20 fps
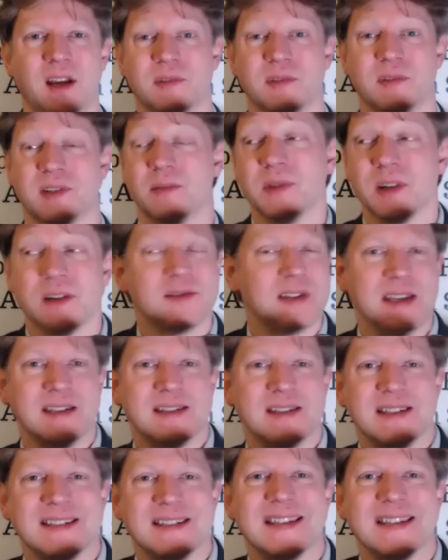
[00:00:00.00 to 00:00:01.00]
sometimes
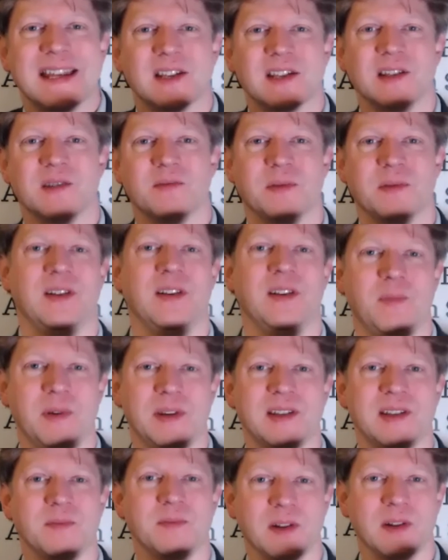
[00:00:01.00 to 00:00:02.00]
these distinctions between the
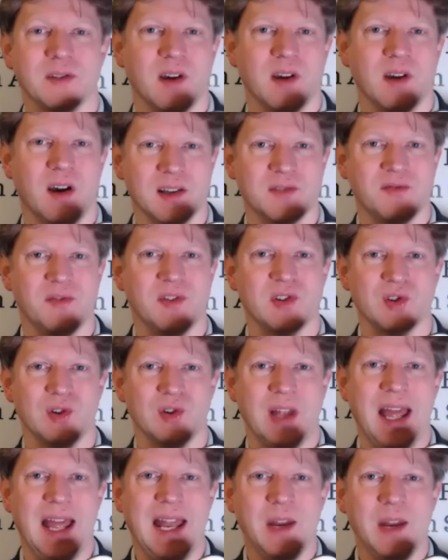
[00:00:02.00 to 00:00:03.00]
business models are
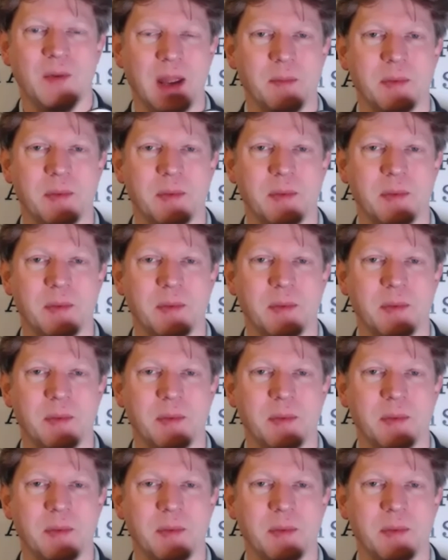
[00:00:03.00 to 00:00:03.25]
artificial anyway,